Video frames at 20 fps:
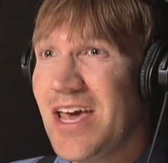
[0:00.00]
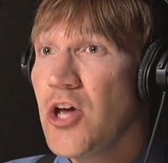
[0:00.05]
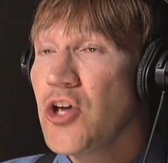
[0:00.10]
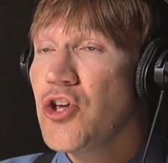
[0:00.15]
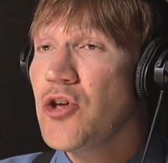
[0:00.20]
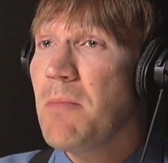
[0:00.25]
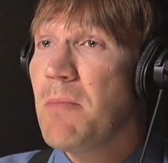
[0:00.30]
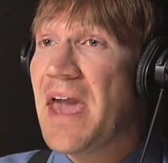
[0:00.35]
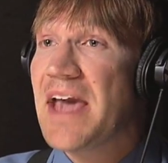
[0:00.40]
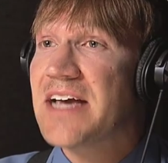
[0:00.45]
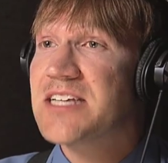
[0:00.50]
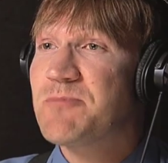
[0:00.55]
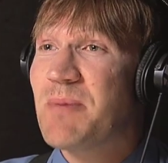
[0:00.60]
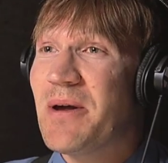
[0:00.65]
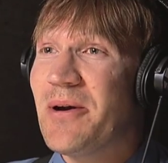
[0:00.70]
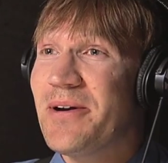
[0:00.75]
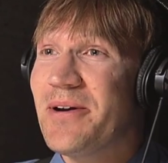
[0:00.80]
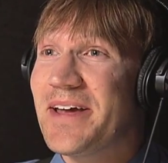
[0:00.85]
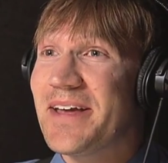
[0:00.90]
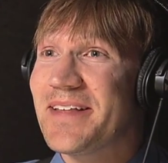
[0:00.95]
You may
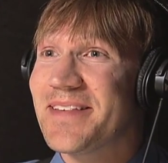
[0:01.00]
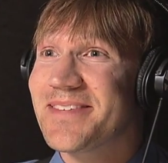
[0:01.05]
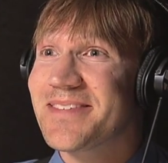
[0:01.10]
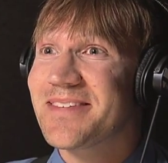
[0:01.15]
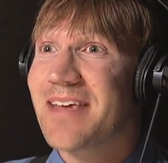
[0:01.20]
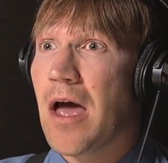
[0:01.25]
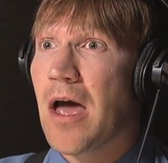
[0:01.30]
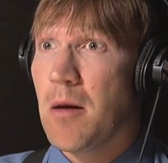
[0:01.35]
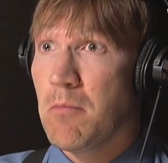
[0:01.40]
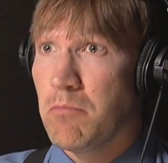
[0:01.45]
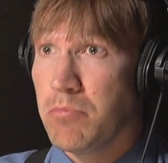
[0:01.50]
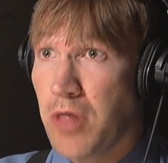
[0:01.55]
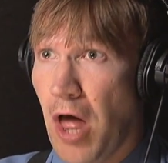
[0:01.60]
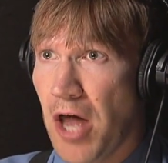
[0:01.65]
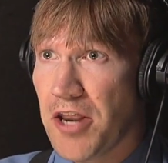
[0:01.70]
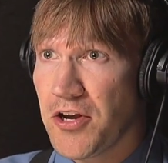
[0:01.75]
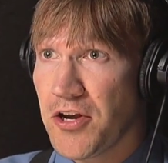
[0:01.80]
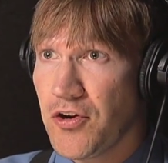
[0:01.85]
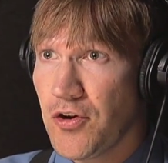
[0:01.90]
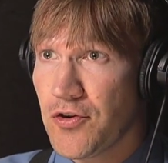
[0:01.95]
experience blood
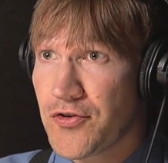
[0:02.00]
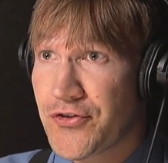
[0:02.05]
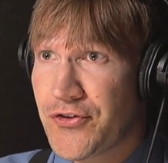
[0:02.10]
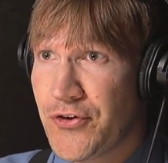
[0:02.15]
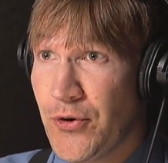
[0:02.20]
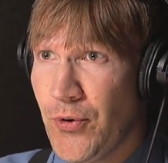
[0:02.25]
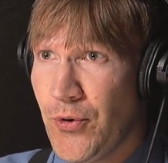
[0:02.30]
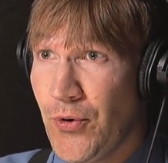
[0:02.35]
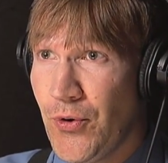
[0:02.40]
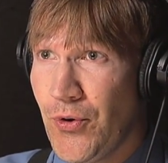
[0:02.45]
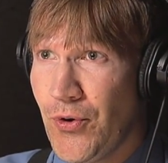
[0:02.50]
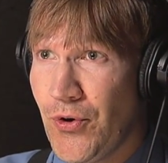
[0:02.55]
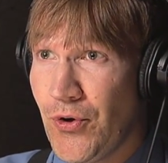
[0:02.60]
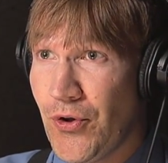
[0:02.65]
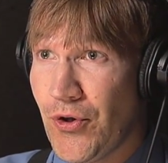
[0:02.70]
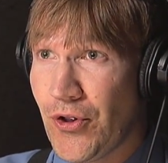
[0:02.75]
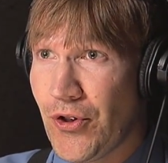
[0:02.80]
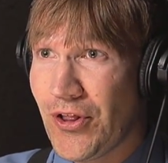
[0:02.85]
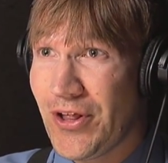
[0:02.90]
in your stool,